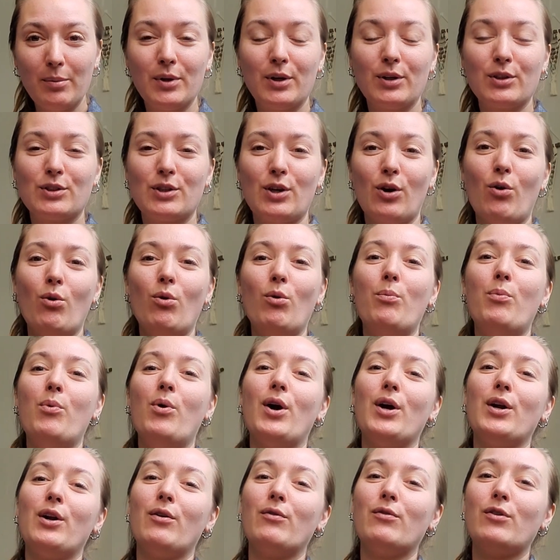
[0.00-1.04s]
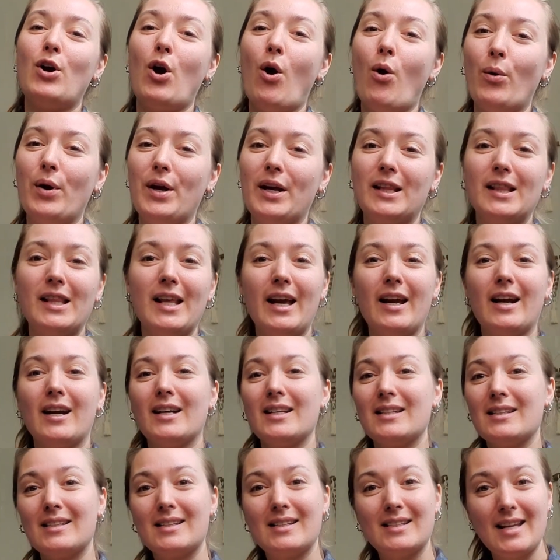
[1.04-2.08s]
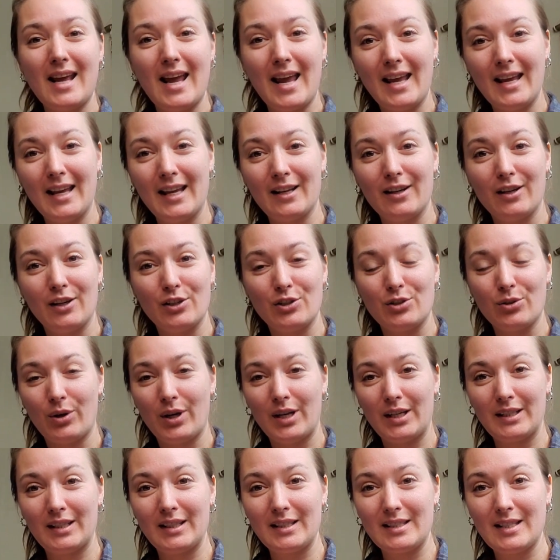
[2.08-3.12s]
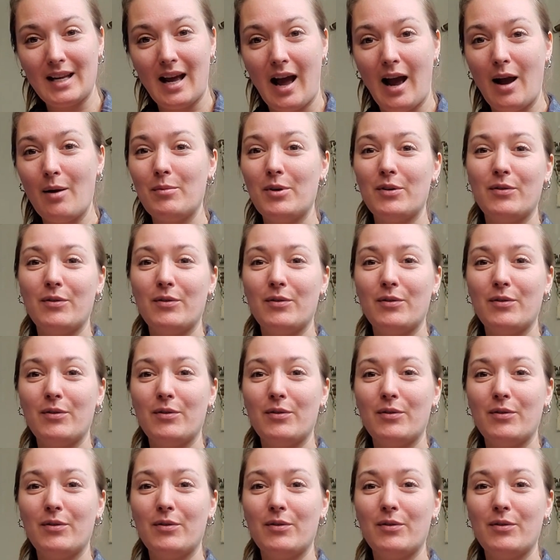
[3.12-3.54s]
because the whole point of going there and staying and enjoying the time,